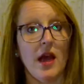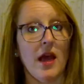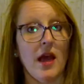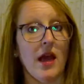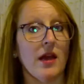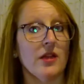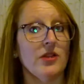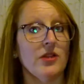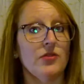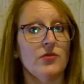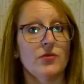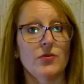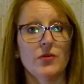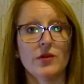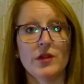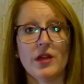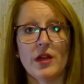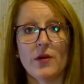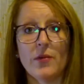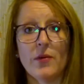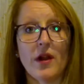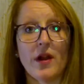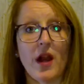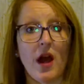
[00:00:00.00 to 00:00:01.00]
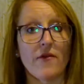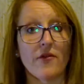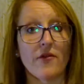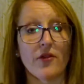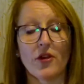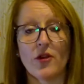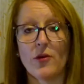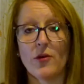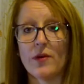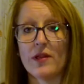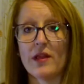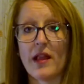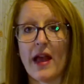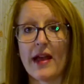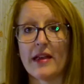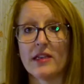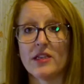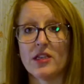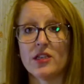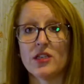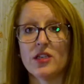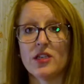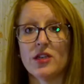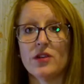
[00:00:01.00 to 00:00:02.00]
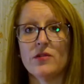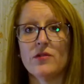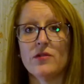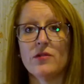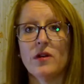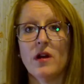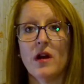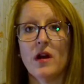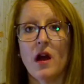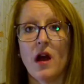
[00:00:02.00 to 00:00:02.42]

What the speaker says: It's really whatever you would like to do,